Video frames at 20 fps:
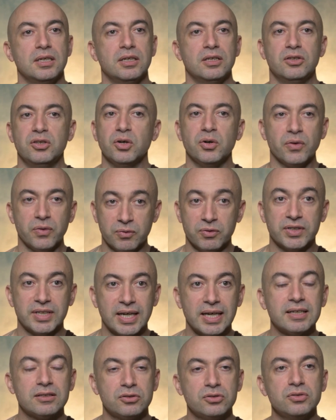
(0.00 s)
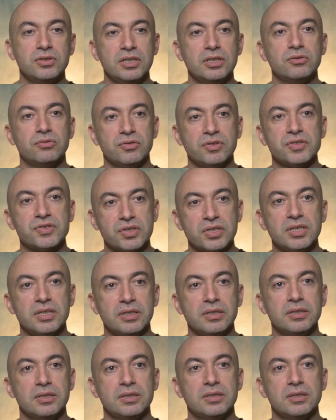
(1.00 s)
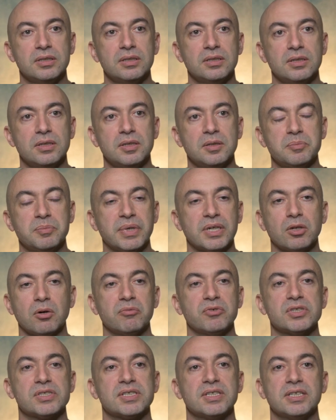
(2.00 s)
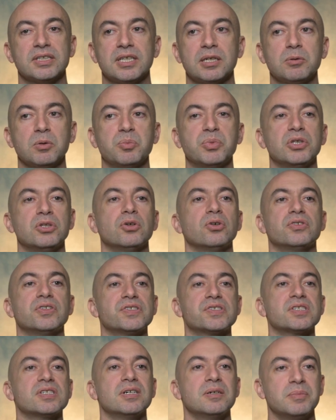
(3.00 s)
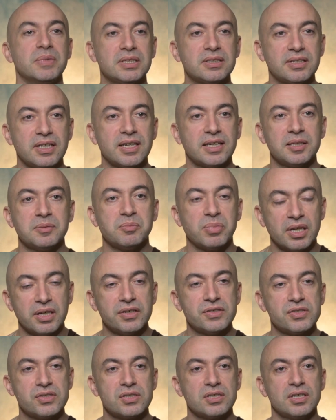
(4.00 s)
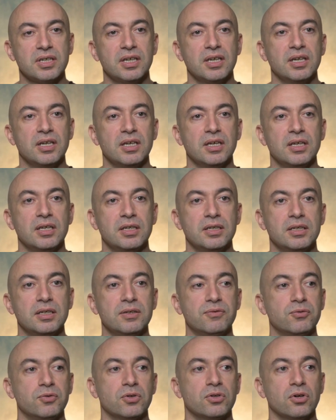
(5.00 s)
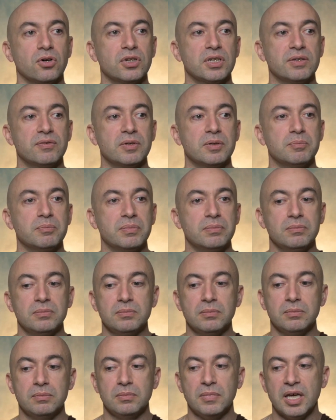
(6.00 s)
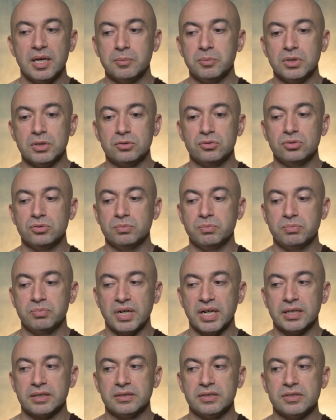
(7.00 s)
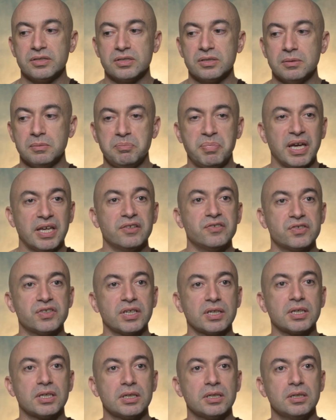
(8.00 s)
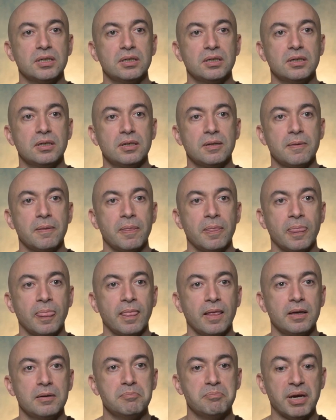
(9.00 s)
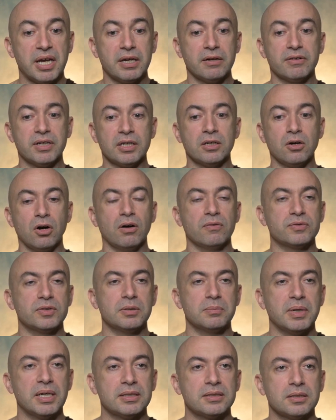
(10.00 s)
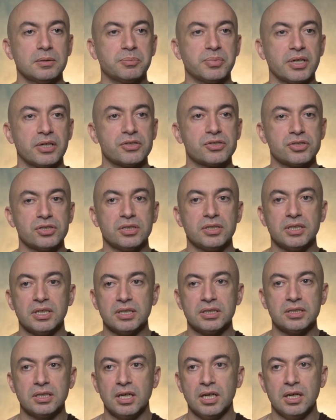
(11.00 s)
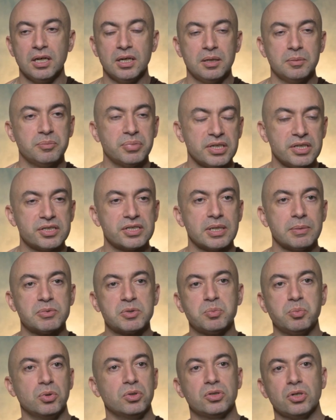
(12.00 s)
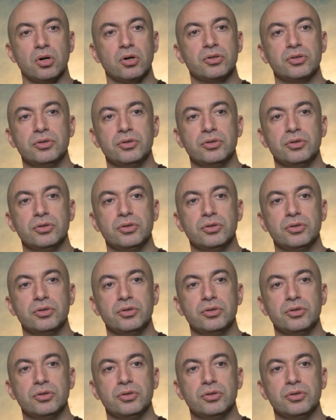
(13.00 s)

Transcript: No, for that you need to discern. But obviously there will be no discernment taking place if you're not even able to practice basic bearing of the mental pressure that precepts put on